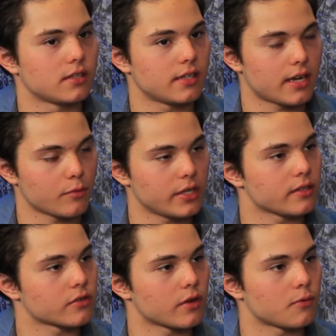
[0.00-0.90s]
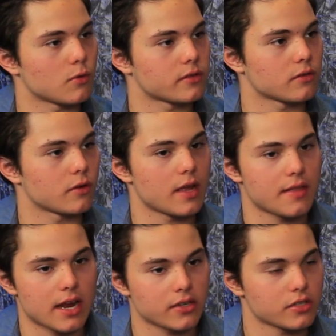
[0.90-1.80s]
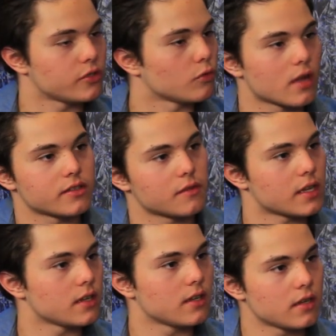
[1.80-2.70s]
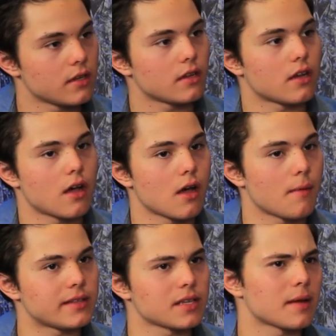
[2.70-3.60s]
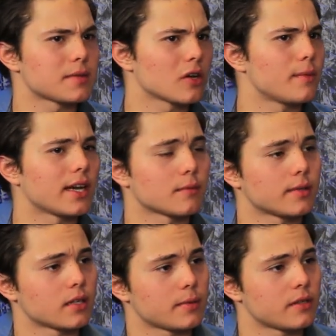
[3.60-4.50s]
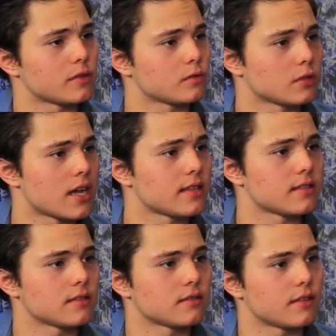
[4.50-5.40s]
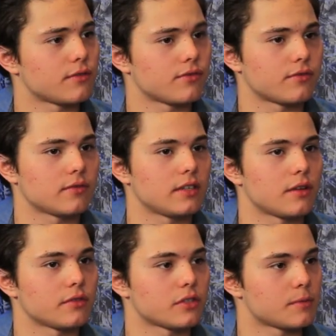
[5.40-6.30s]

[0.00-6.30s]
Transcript: and I read the script once through, and then I just do runs of it. And sometimes I go back and pick up individual lines. If you know, you